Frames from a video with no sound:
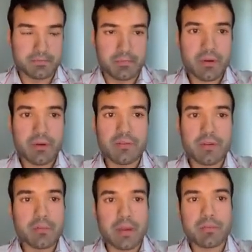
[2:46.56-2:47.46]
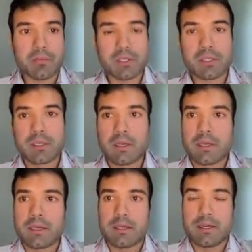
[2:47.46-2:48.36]
peer-reviewed papers
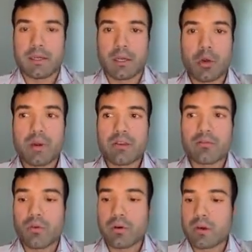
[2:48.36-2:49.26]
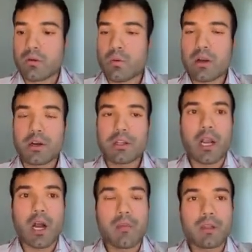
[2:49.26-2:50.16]
looking for what are the
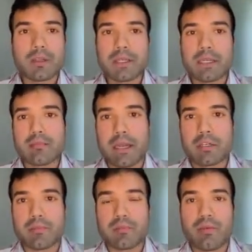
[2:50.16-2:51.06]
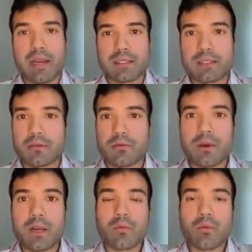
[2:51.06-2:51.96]
common data management practices in
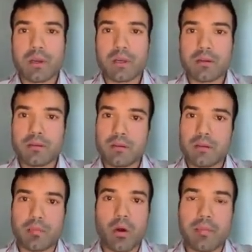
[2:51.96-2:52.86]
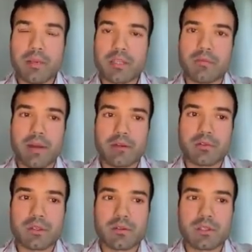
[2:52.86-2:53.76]
real-world deployments of
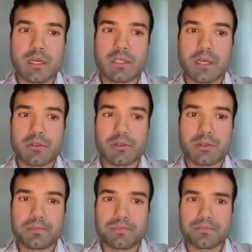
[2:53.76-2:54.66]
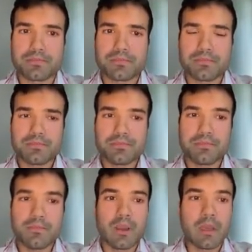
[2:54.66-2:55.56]
microservice architectures.
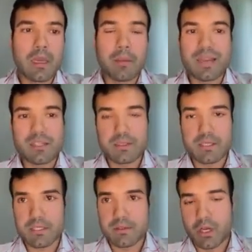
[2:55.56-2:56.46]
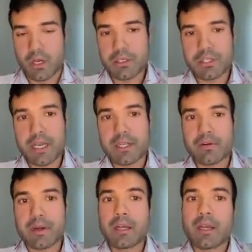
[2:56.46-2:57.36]
Based on this knowledge
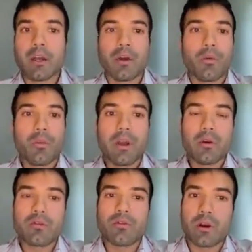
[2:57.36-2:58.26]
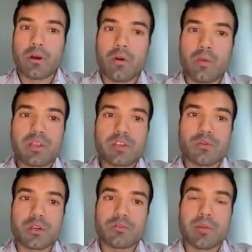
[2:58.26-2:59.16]
gathering, we look for open
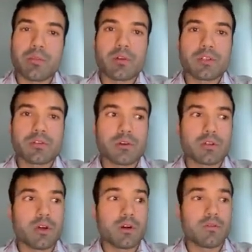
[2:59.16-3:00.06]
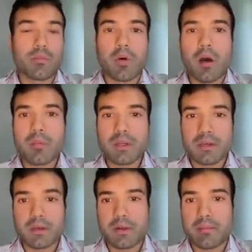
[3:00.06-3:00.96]
source repositories of
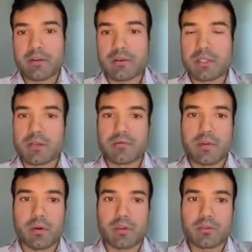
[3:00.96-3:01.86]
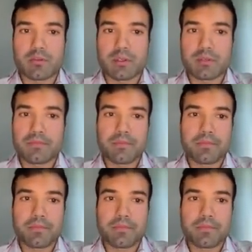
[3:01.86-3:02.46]
popular microservice repositories.